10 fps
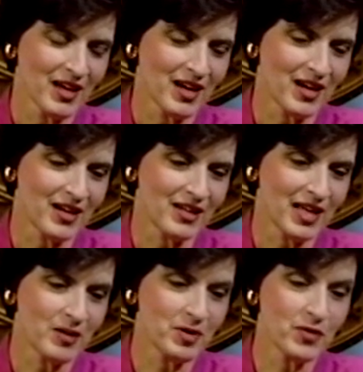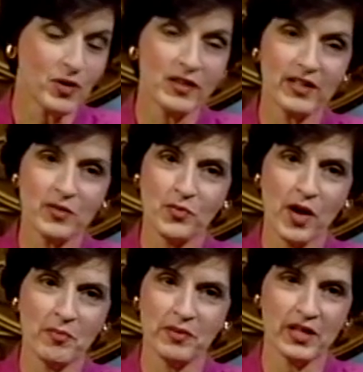And by the way, I think the
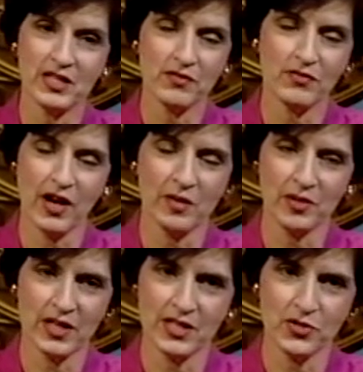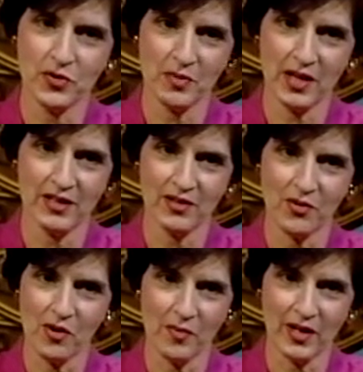prep is a fine place to remain
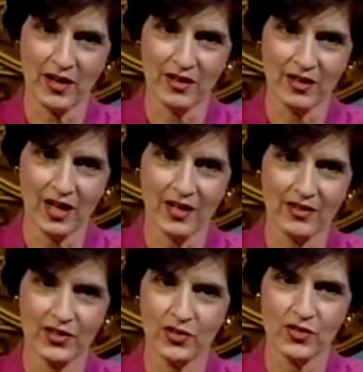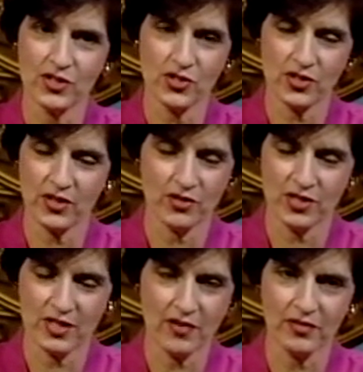all-male. I think there's
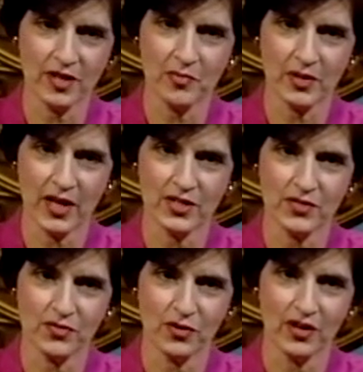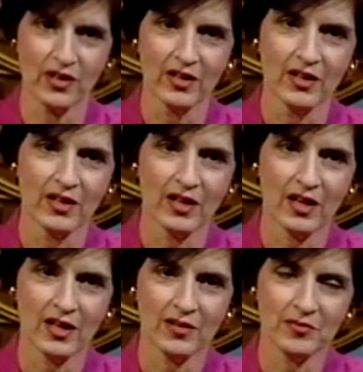definitely a place for
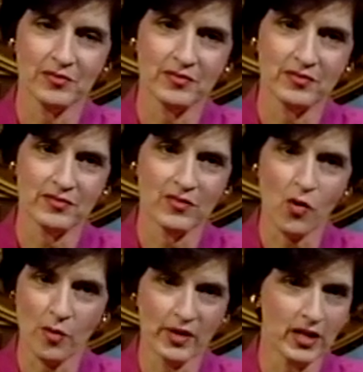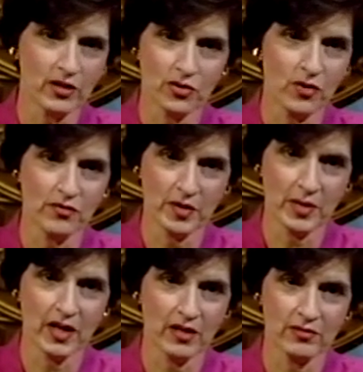all-male and
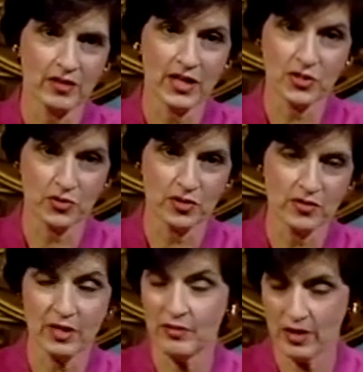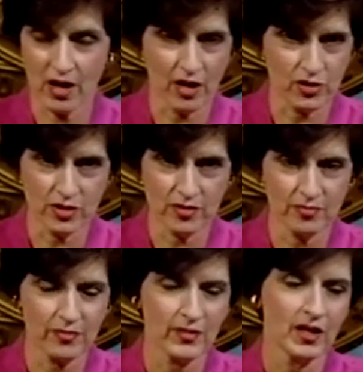all-female high schools, even colleges.
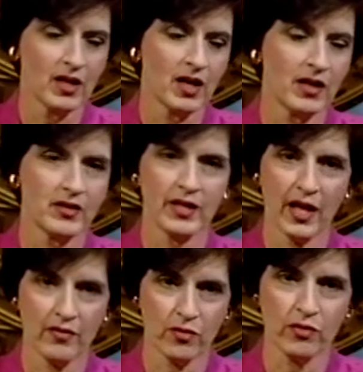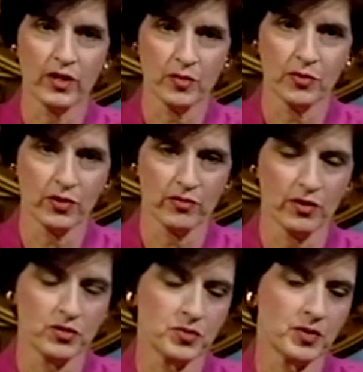I think they have a real important
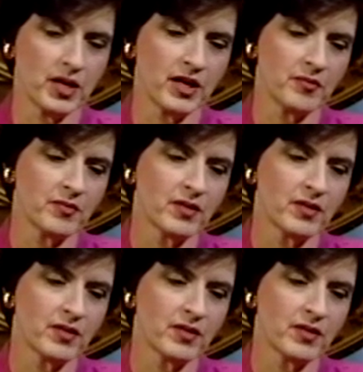role to play.